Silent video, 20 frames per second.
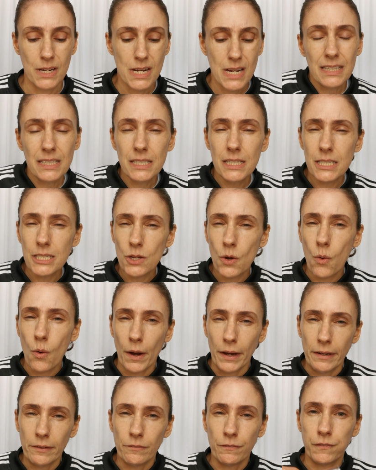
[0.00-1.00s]
This is
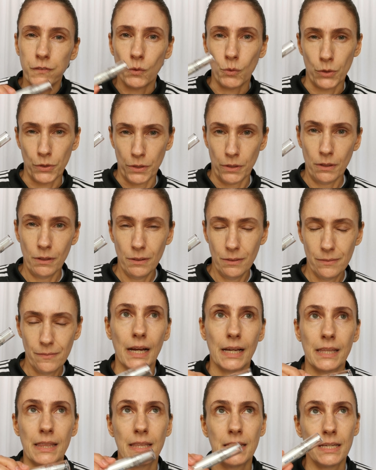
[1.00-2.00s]
quite floral.
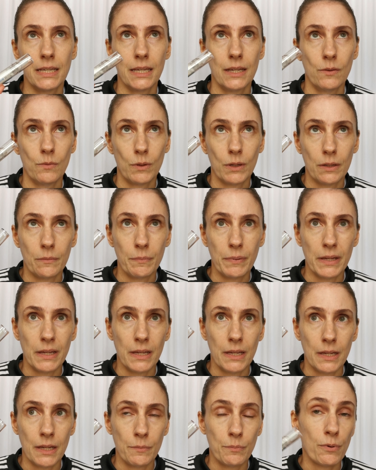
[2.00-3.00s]
I think it would
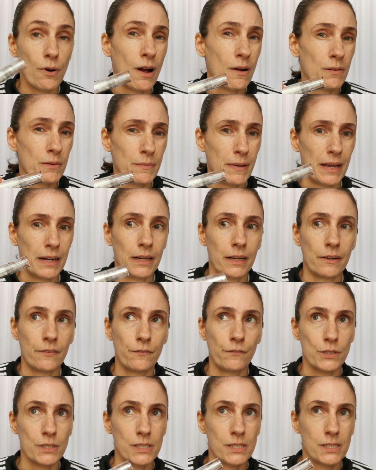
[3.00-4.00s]
be problematic
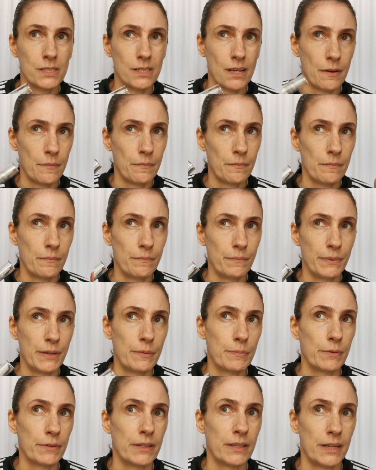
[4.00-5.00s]
for some
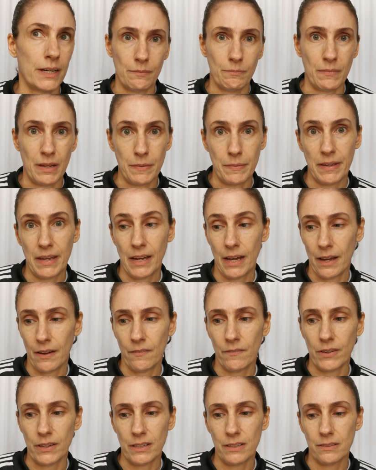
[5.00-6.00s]
people that maybe
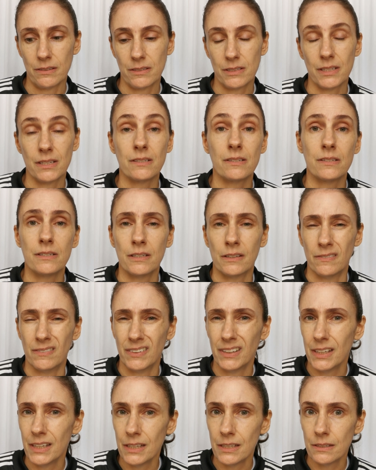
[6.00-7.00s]
have a
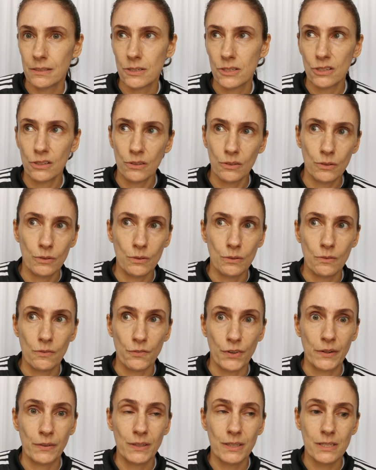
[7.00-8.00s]
sensitivity to
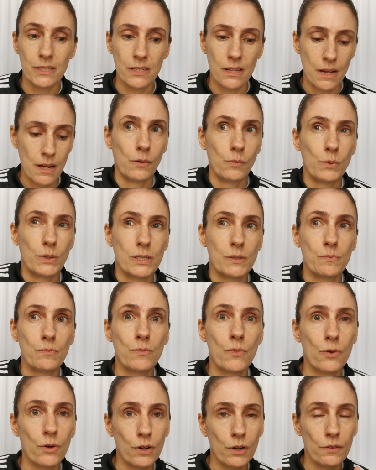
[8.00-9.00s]
fragrance. It was
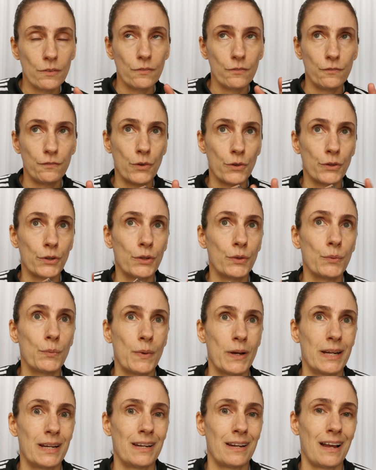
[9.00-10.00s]
more floral
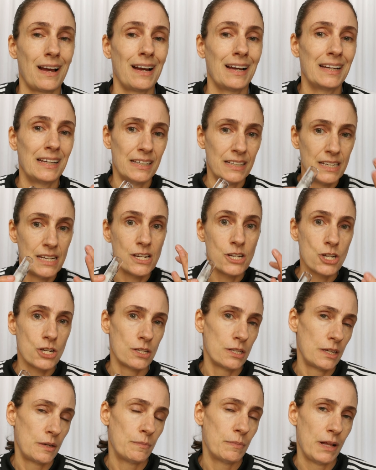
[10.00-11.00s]
when I
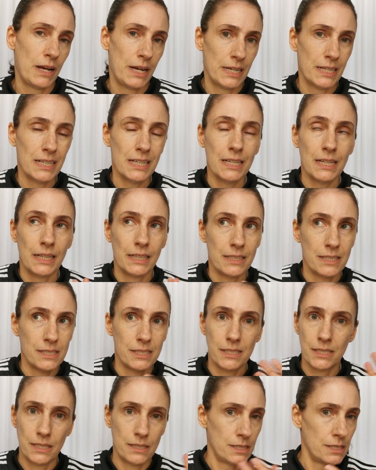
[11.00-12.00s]
initially applied it. It's
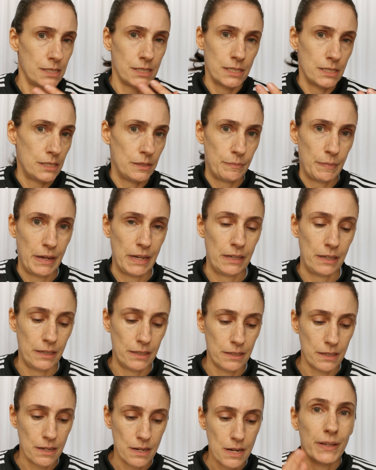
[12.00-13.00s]
since
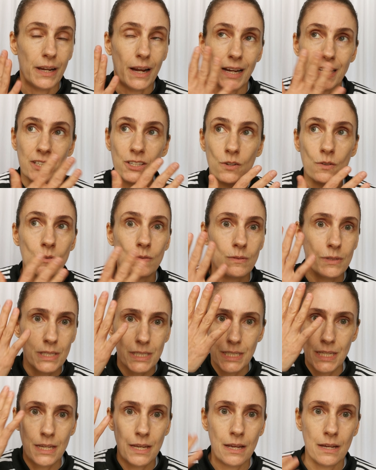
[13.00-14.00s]
dissipated, but I don't
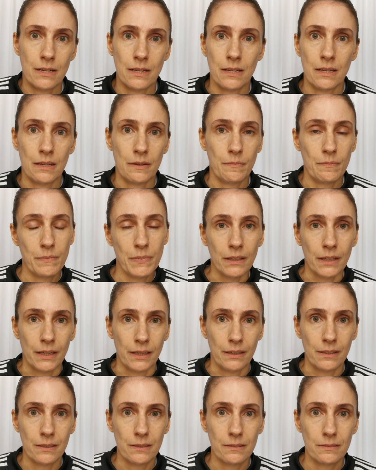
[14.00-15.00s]
see any
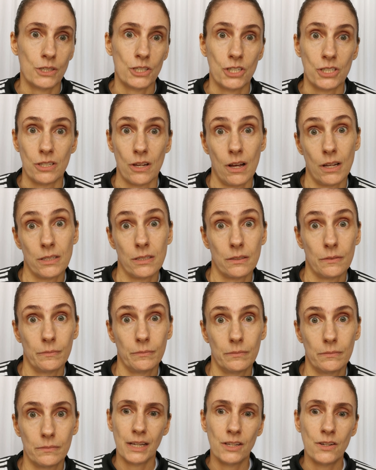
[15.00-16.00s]
pilling, which is
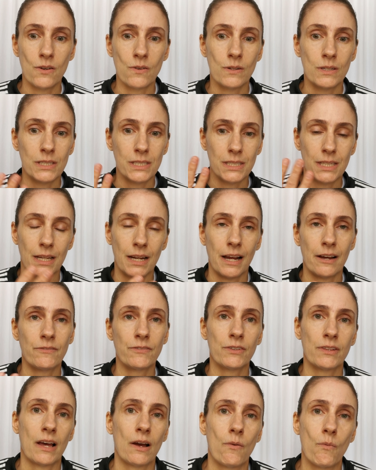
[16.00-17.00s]
awesome. I noticed that
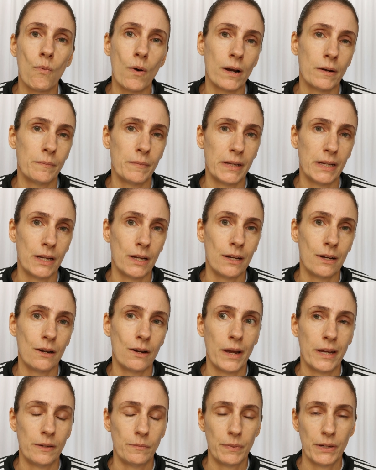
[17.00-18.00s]
after that 1 minute
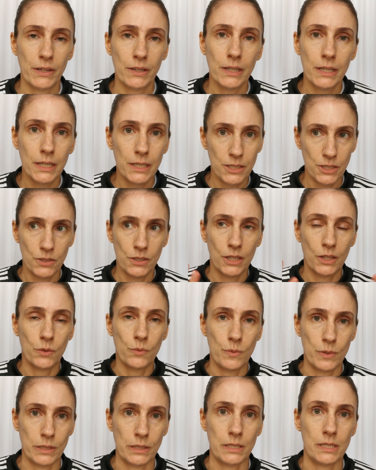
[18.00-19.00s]
wait period, you
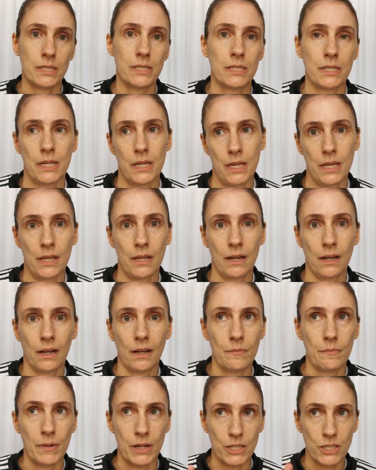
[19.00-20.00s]
could really see
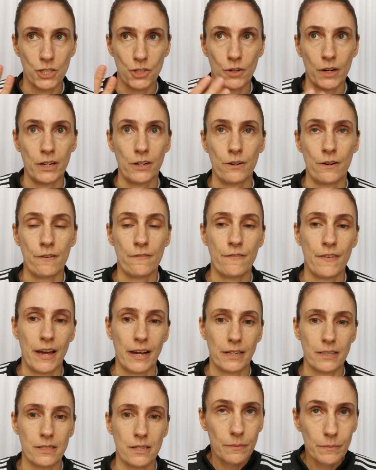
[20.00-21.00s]
a much greater
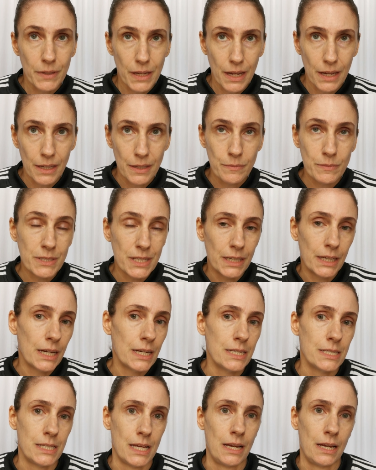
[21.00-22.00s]
effect. Sometimes, like
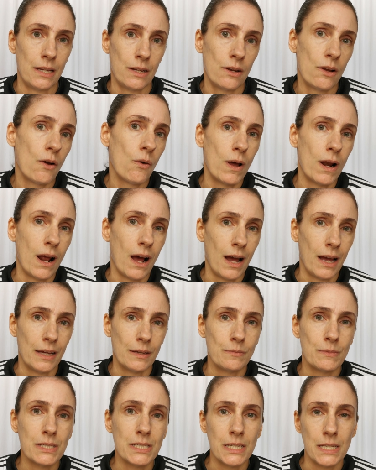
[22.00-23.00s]
I said, what
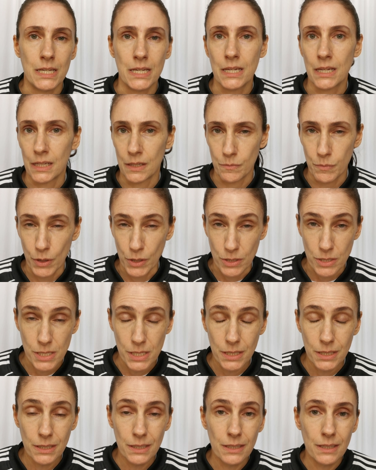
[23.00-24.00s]
I'm seeing in
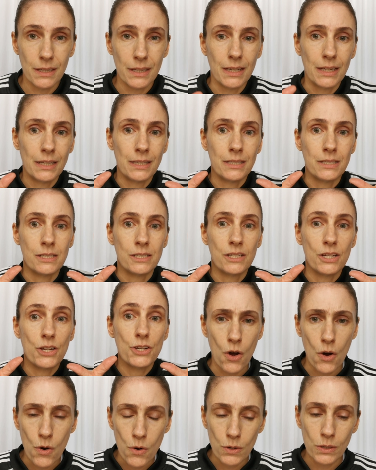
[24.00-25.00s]
person is
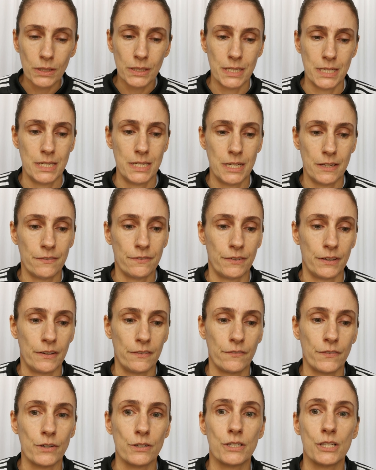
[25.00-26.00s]
totally
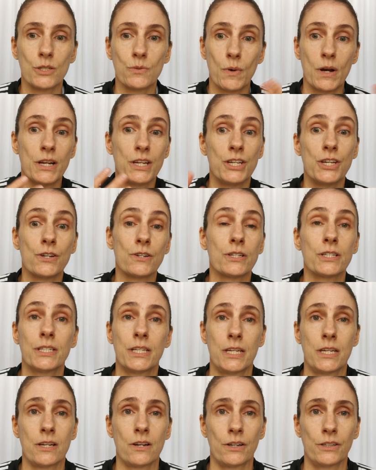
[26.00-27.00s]
different versus what you're
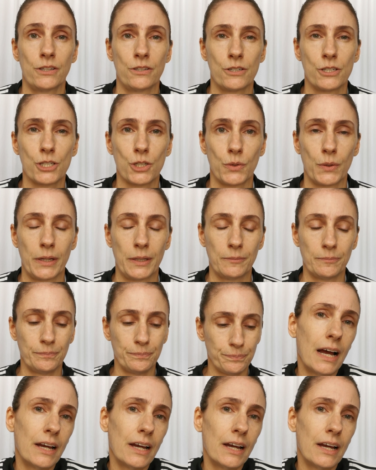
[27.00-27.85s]
seeing on your screen.